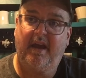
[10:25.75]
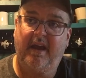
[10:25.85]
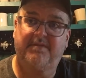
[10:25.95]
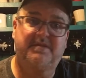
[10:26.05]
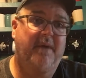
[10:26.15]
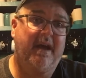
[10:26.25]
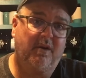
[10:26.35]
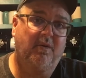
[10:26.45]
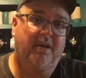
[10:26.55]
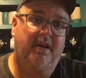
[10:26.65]
have some
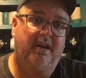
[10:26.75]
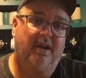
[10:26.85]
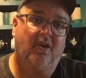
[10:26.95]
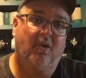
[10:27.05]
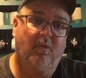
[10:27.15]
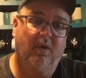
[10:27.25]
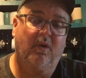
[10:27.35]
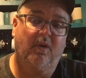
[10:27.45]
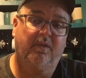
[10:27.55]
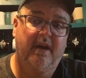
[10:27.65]
equity in our
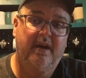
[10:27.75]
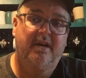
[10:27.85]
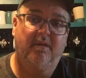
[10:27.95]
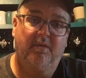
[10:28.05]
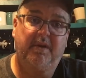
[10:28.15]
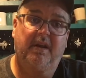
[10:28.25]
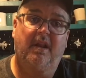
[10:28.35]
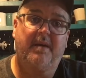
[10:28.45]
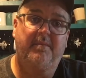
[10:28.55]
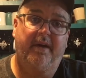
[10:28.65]
world, it would be a
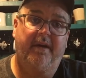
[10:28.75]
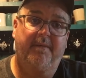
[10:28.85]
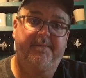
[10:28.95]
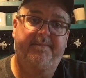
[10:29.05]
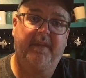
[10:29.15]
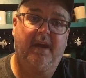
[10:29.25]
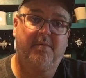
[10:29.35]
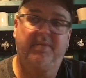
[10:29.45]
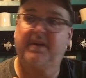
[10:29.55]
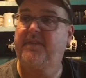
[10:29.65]
lot better. I'm a
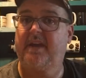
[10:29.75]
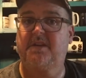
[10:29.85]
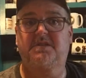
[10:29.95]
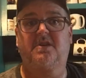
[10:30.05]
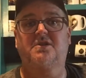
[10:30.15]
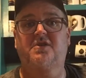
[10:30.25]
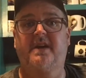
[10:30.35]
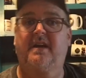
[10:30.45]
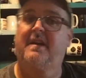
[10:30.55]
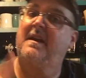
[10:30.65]
big fan of Star
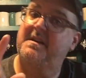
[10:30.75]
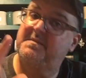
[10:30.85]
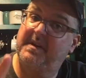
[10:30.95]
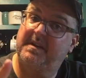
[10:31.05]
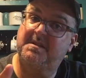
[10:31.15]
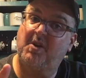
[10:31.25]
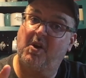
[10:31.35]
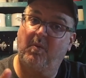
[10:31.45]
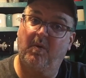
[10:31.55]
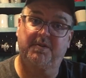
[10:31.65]
Trek, not as big as Star
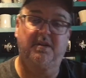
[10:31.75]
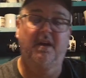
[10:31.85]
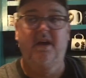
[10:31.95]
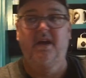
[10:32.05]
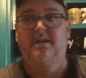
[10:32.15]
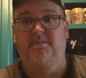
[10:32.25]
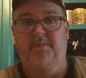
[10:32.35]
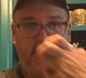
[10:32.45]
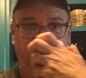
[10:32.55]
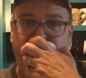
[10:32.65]
Wars,
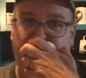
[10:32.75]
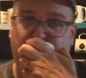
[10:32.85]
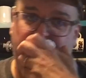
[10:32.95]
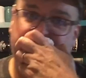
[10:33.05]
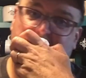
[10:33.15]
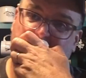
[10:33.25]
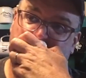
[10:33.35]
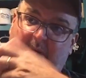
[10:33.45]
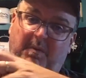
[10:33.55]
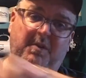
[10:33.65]
but excuse
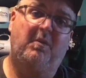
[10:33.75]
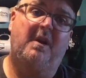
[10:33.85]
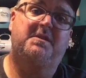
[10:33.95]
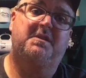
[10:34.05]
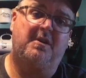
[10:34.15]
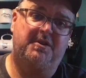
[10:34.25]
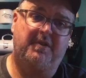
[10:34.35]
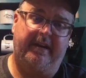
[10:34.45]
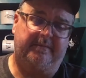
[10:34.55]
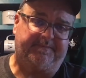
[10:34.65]
me, when you watch Star Trek,